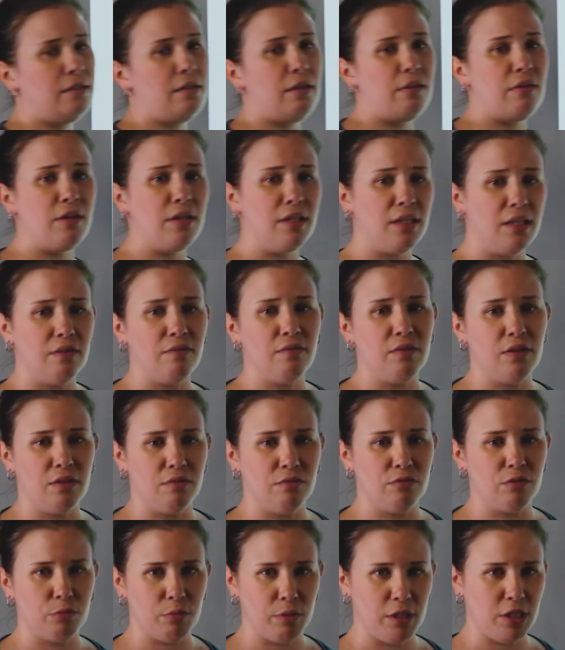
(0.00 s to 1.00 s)
than the given
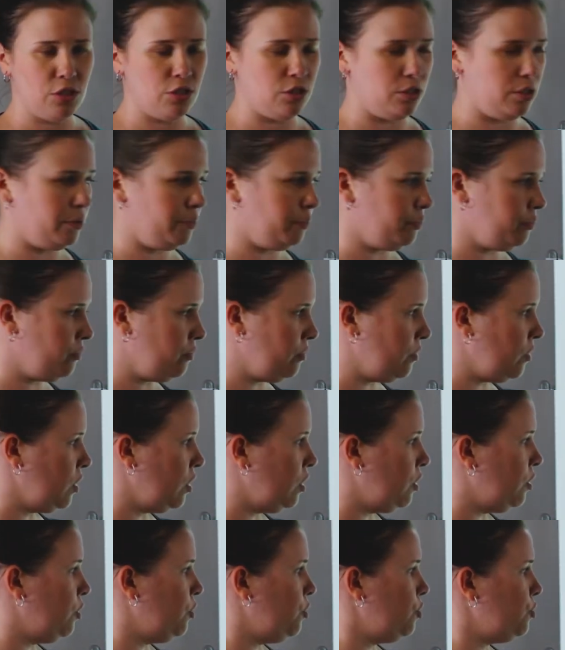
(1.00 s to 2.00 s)
information.
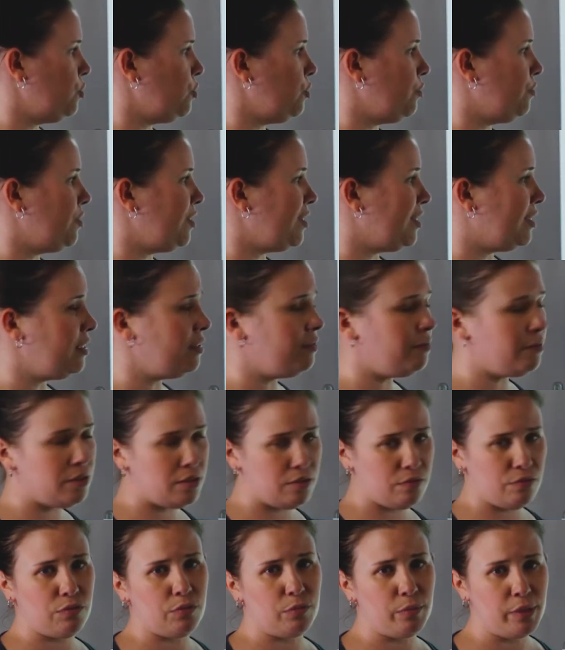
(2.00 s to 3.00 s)
So if the given
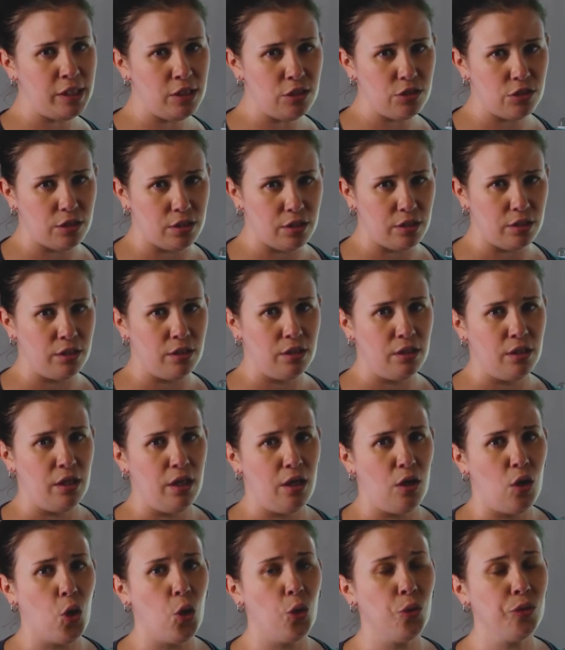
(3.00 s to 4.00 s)
information
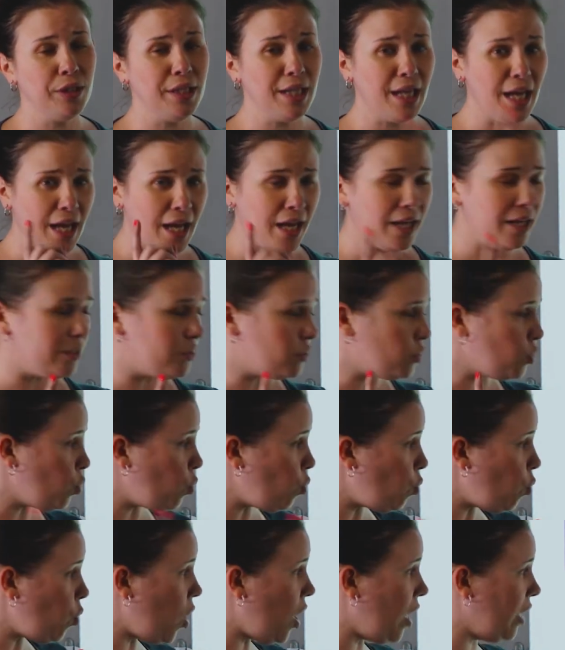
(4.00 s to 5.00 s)
only has
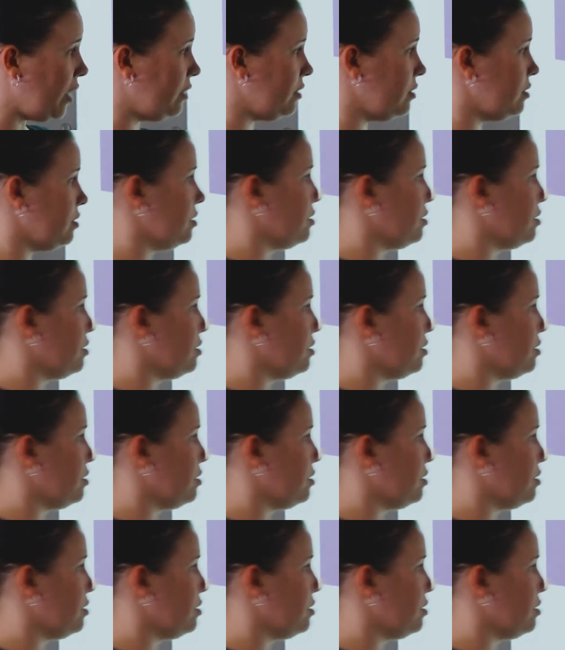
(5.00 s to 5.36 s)
1